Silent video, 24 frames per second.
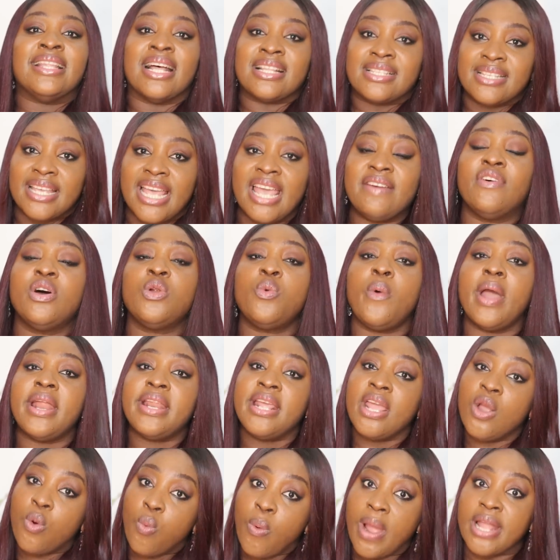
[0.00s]
that even
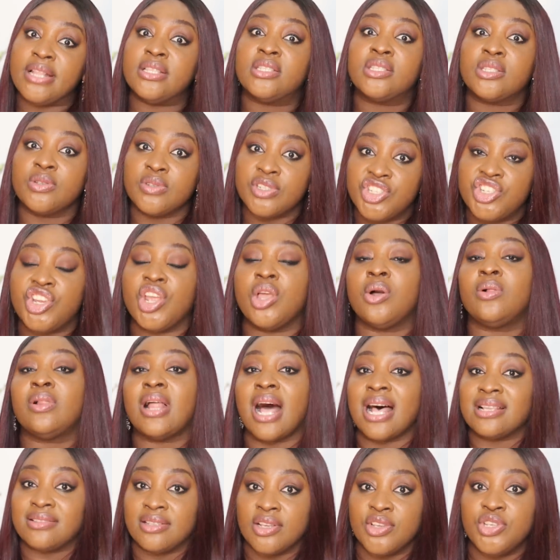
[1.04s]
when he went to
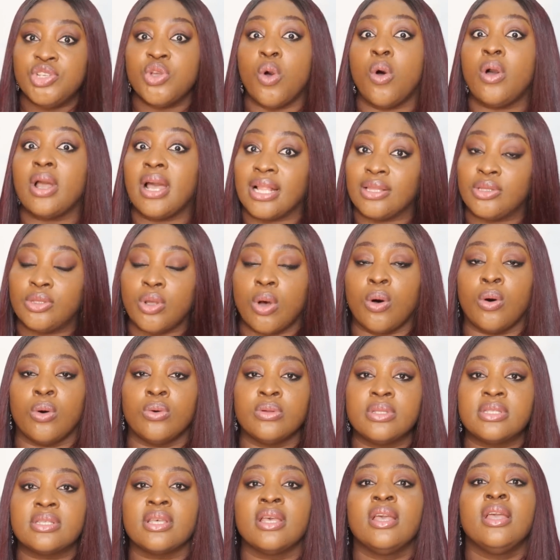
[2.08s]
jail as a young
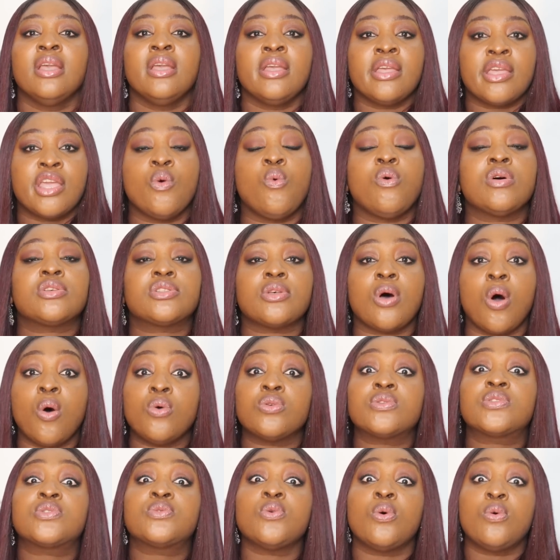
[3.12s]
adult, he was
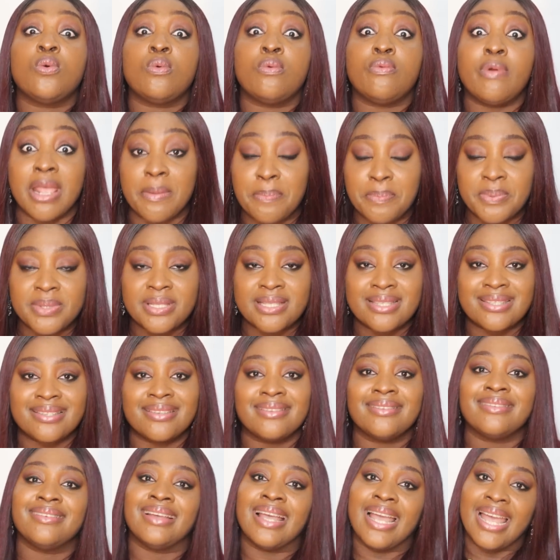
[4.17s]
also raped
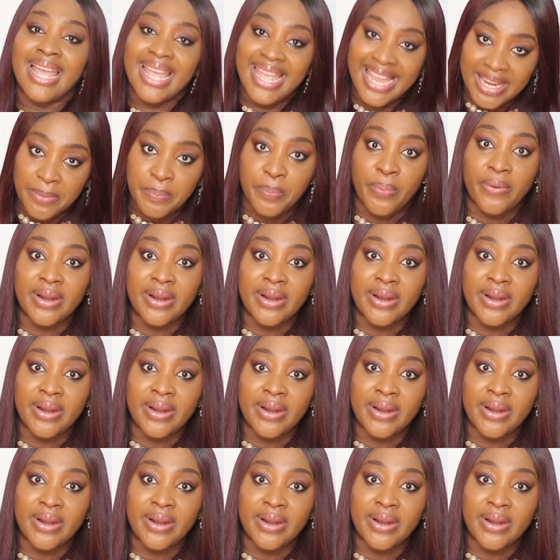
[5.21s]
in